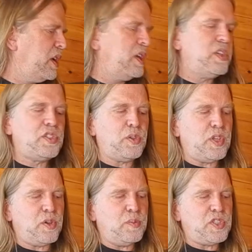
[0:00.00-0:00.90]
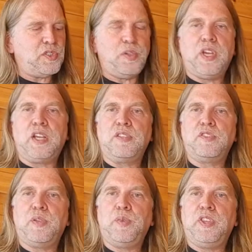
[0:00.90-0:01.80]
So there I'm just doing an octave
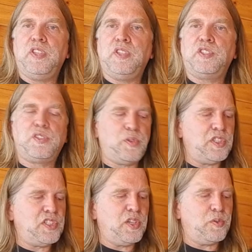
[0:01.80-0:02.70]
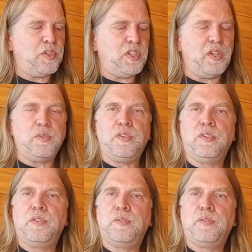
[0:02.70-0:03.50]
jump and then a straight scale run down.